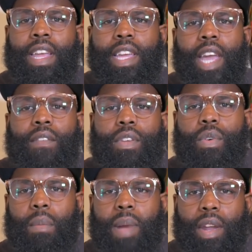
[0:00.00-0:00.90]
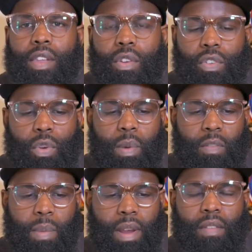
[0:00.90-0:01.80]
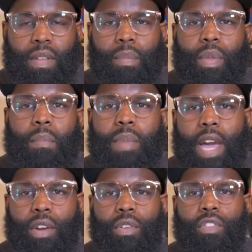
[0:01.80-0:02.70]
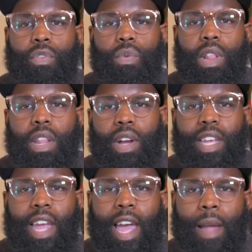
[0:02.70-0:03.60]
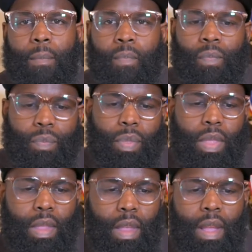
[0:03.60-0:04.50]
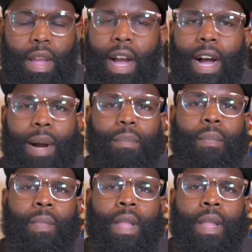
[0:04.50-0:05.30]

giving you a better YouTube experience, something better to look at. Um,